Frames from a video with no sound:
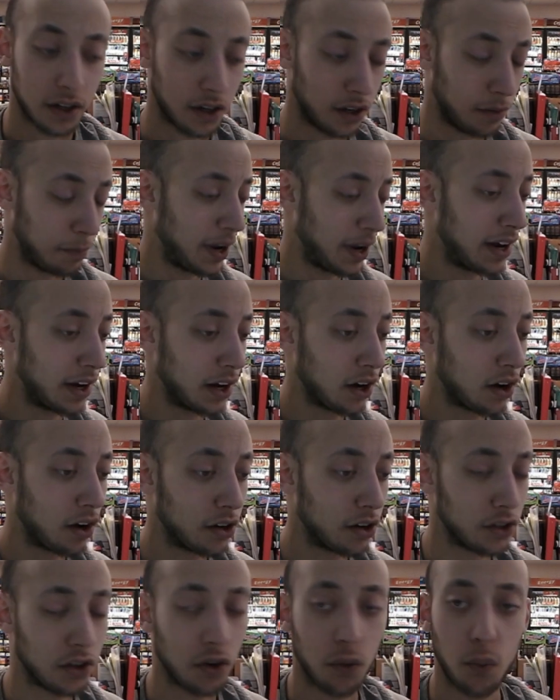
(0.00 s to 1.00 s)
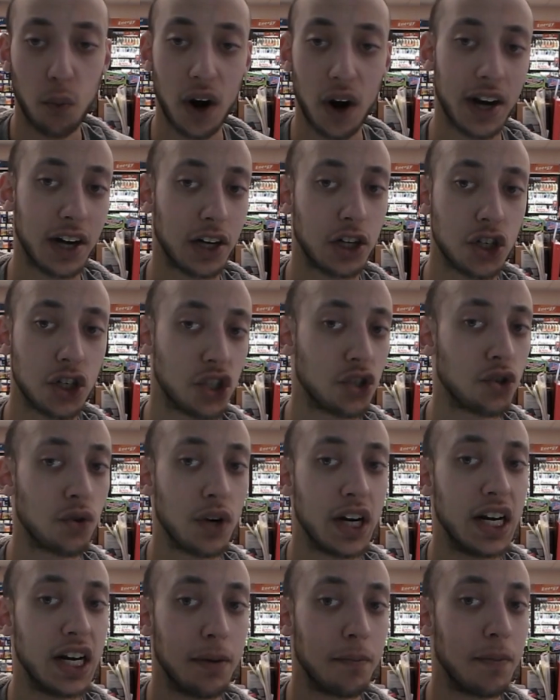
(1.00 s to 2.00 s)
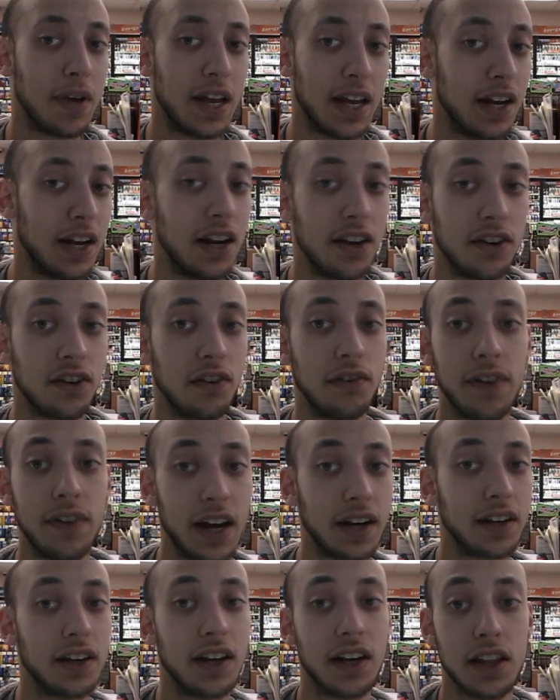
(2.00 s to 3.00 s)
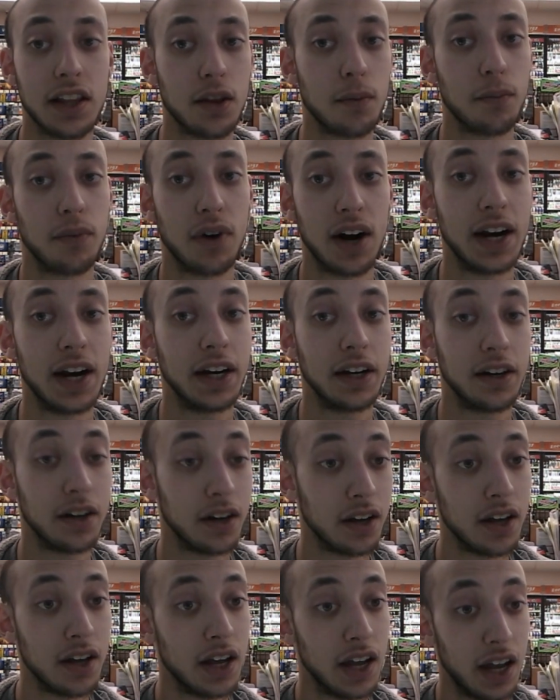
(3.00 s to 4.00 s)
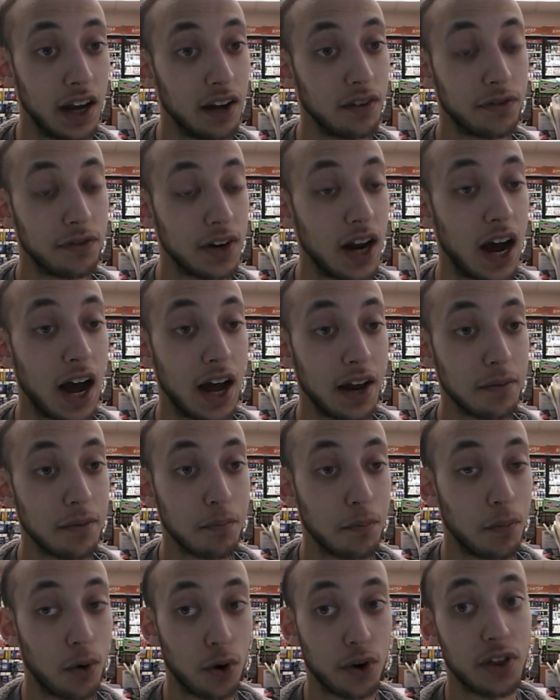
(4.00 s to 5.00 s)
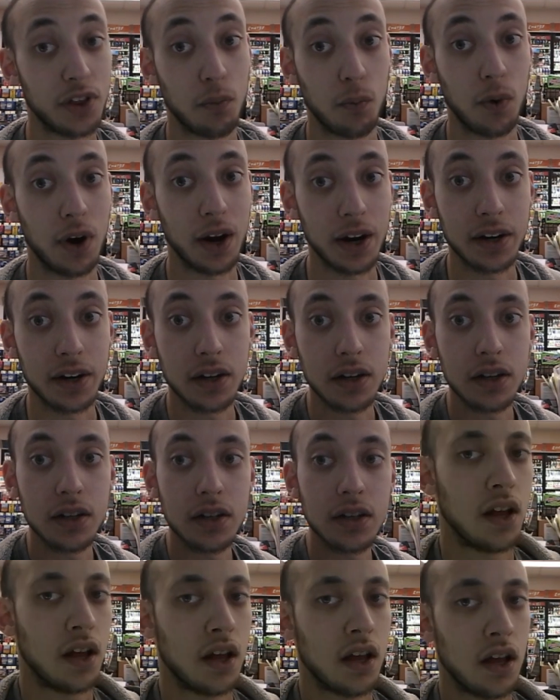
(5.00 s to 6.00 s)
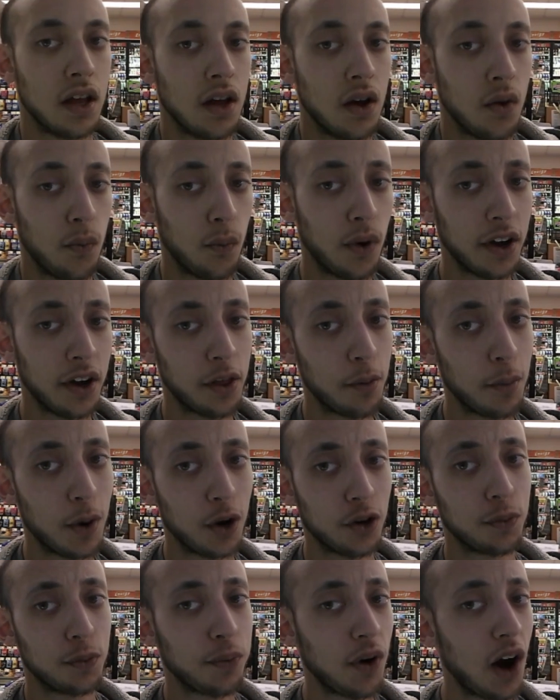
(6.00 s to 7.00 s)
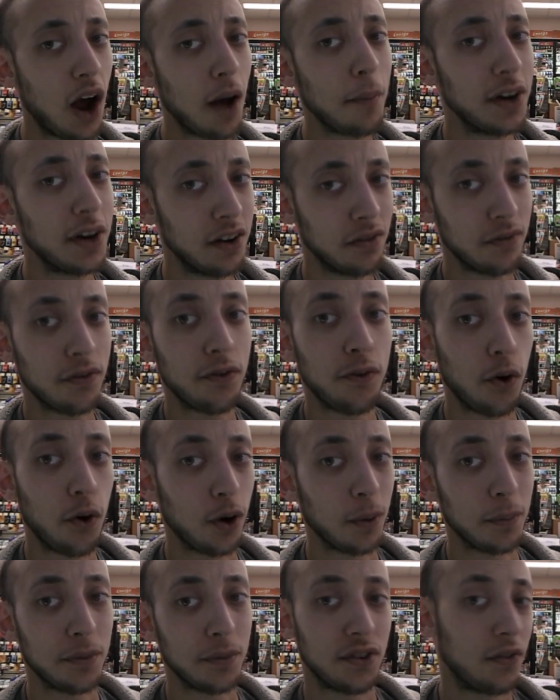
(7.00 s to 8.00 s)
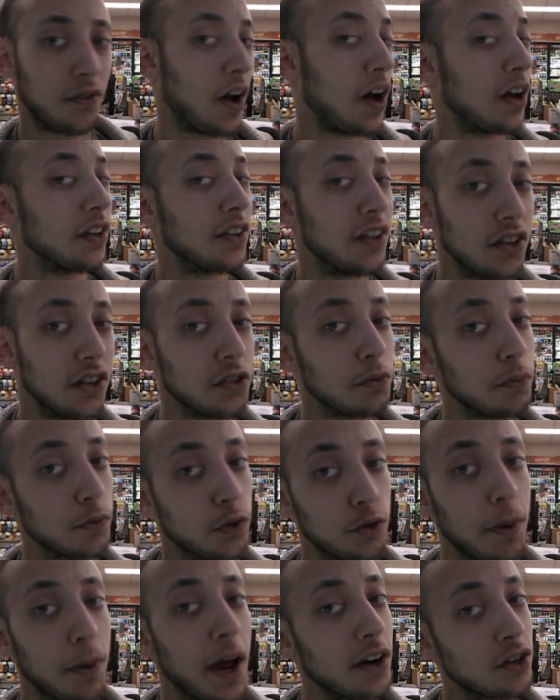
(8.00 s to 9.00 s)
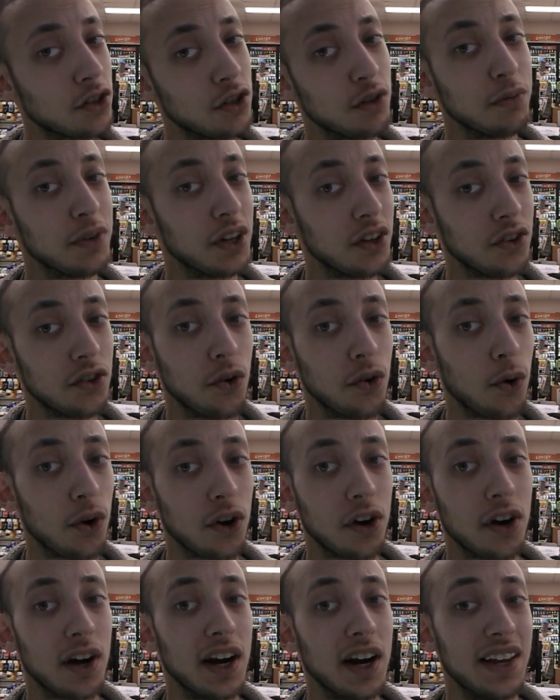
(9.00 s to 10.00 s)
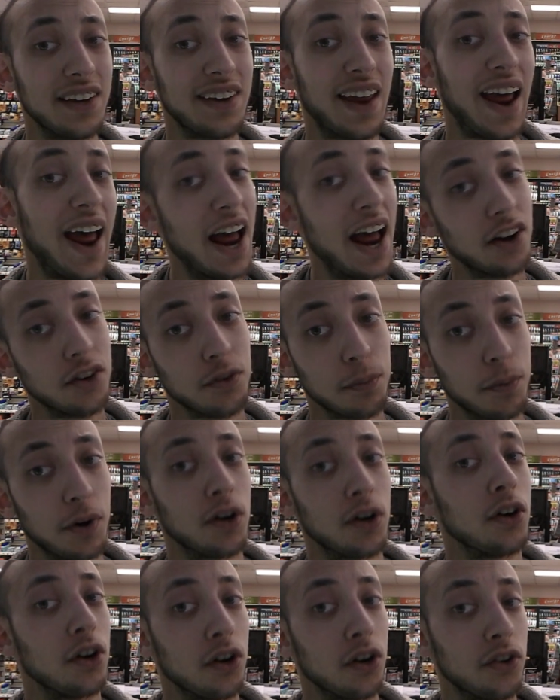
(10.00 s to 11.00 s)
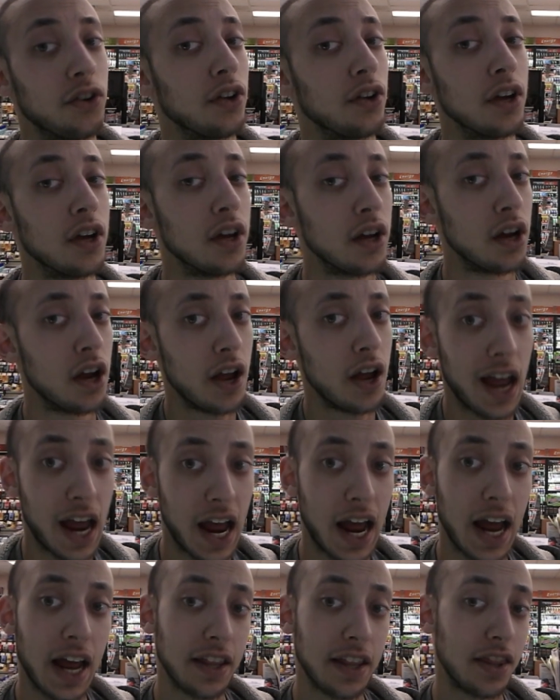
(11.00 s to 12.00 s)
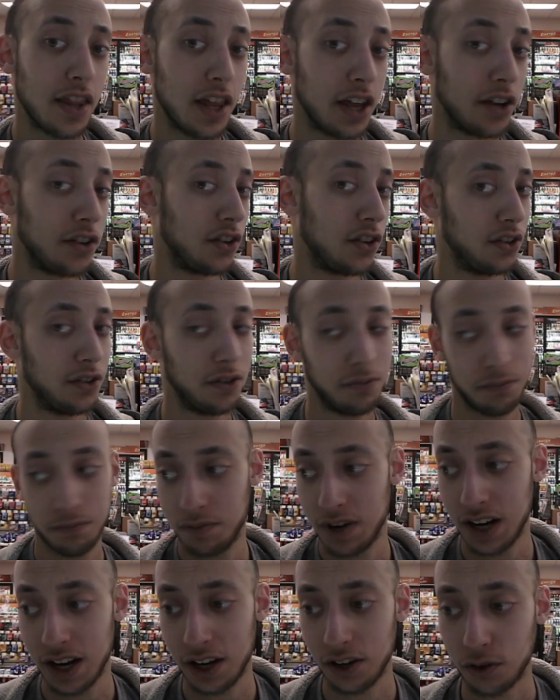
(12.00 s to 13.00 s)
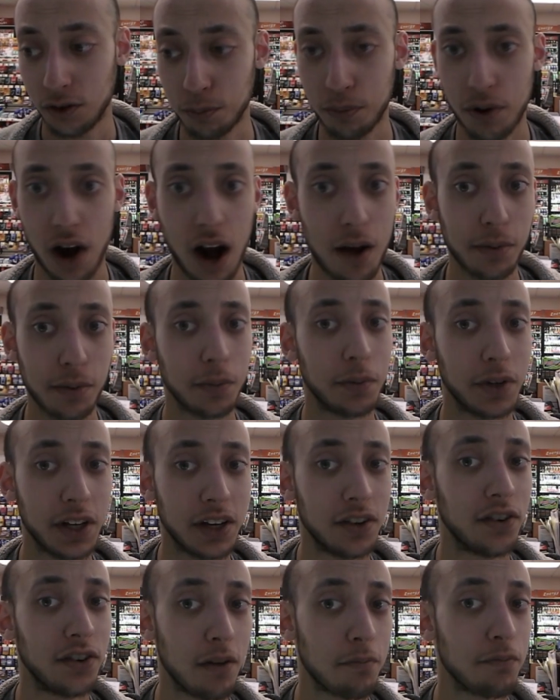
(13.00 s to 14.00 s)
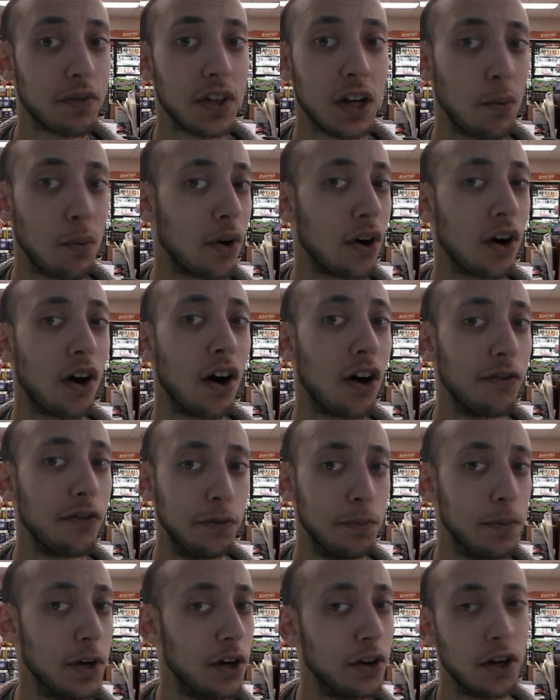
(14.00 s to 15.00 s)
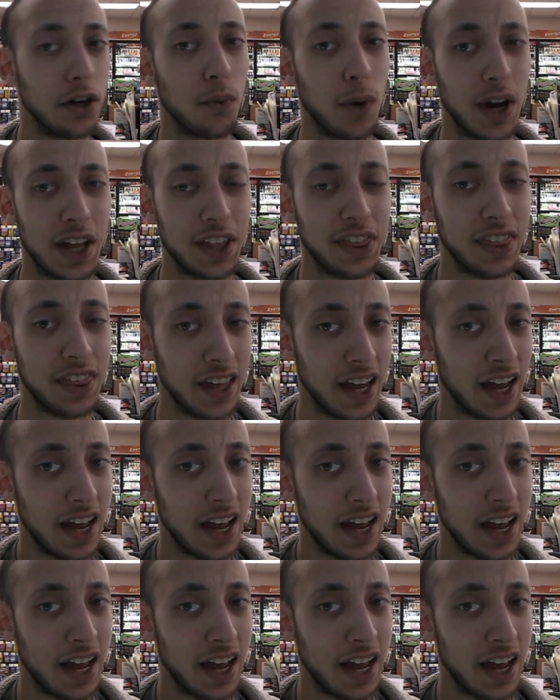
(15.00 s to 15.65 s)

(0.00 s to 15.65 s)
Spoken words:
depending on to what extreme it is affecting in the brain, if not more than one. One of the most prominent forms of autism spectrum disorder is Asperger's. And this is probably something we're all familiar with